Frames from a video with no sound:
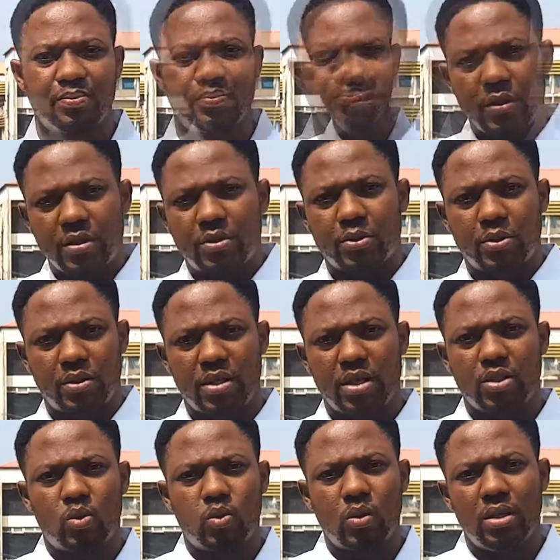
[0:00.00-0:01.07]
This
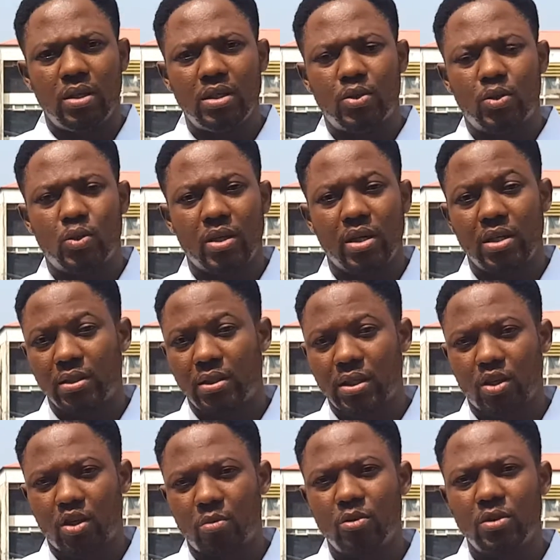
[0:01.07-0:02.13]
research will lead to
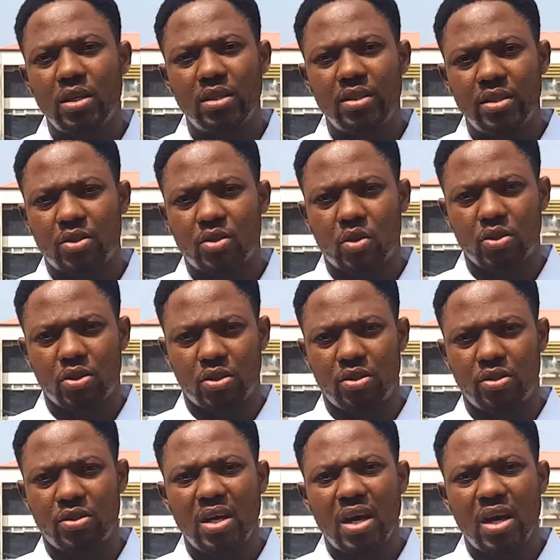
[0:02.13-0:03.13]
intercommunal discussions